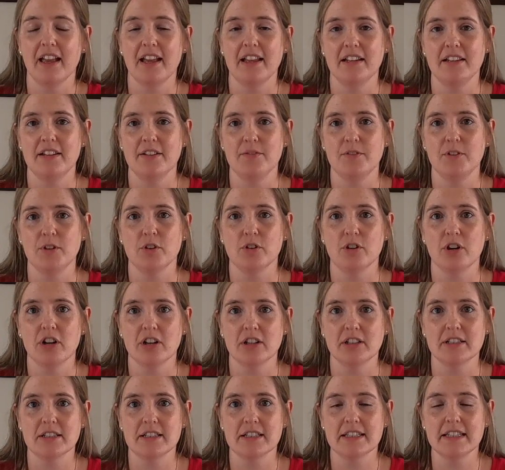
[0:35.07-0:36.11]
And if you
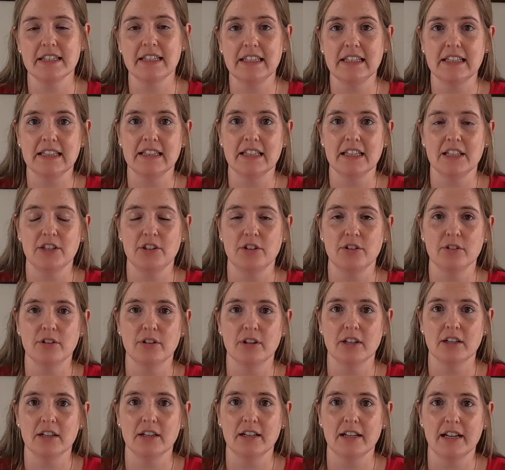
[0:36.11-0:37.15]
can't see, then you
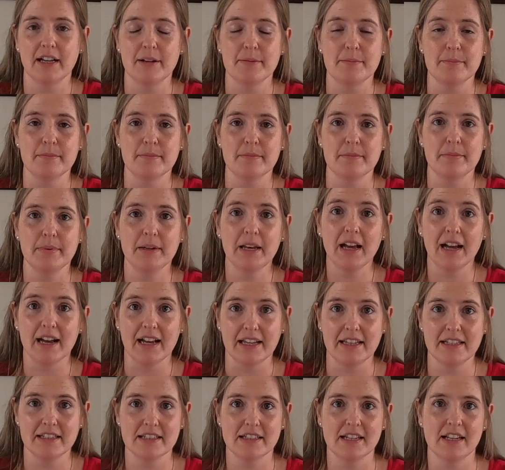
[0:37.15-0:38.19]
are
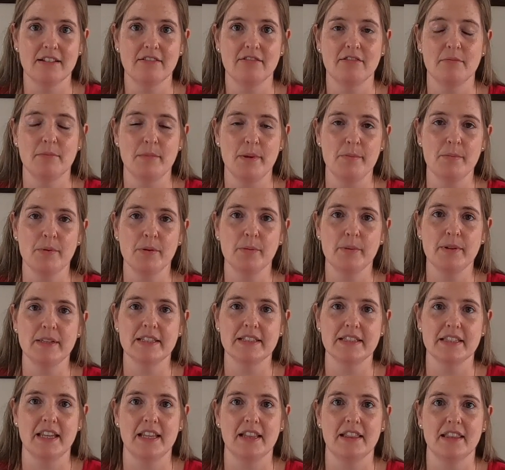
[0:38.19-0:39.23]
blind. And remember
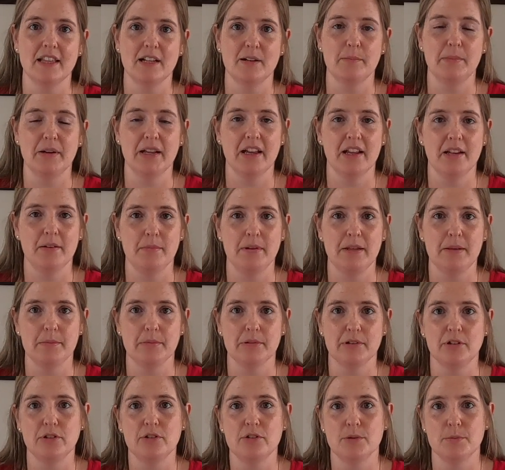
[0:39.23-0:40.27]
we said that blind
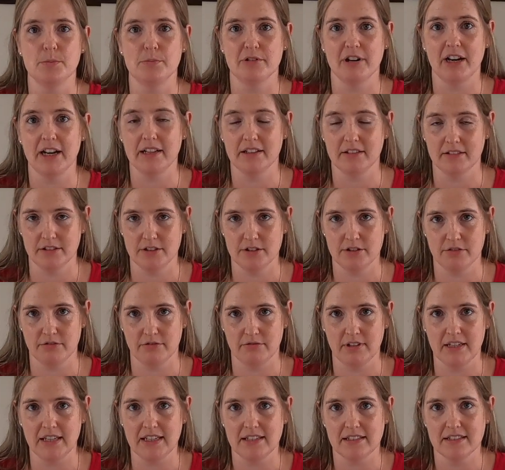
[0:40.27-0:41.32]
people use braille
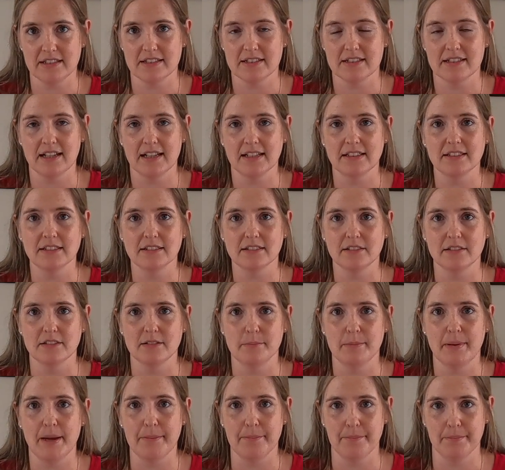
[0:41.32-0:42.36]
to read. It's like
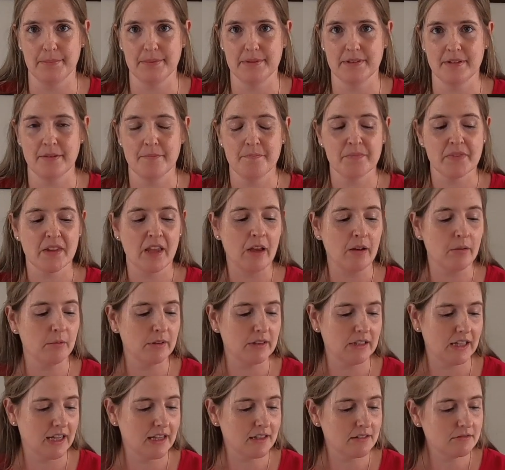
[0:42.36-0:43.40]
little bumps.
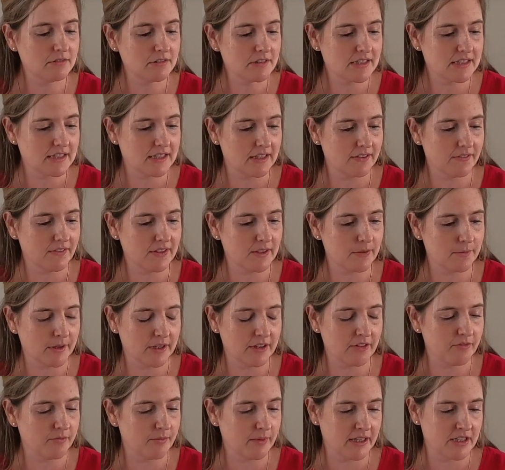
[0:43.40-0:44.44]
Well, I was giving
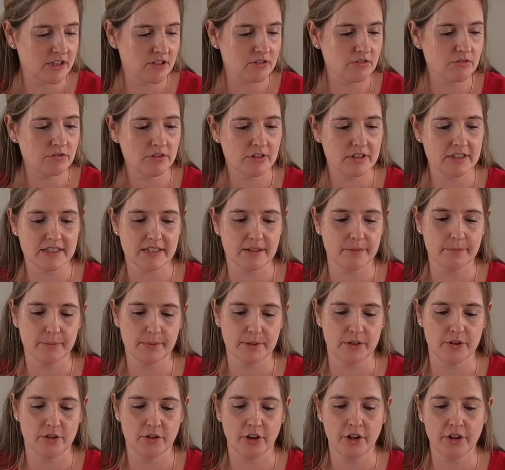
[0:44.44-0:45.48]
one of my children some
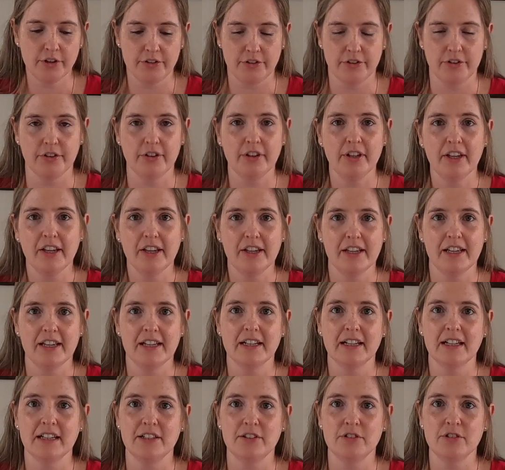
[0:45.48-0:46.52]
Panado,
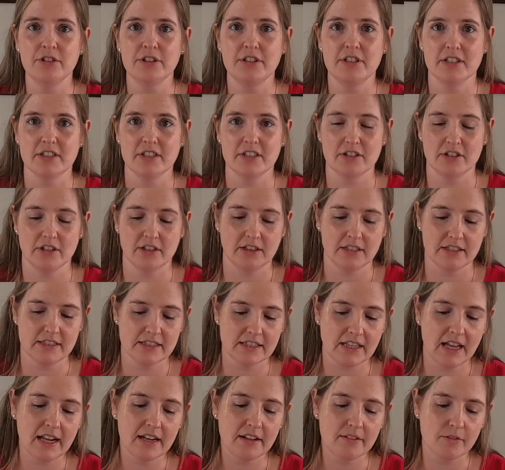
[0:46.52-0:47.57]
and I noticed on the
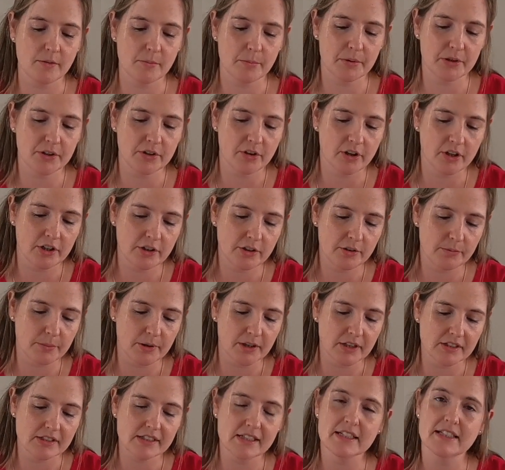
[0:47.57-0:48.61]
side of the Panado
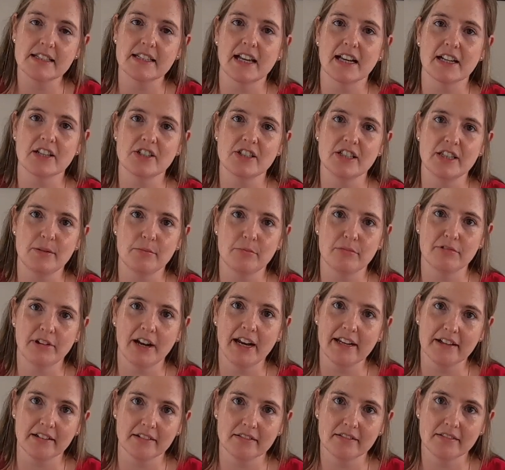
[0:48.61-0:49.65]
box is actually
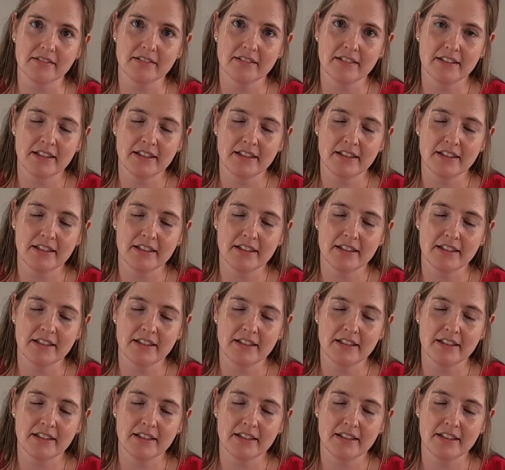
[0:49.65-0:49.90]
braille.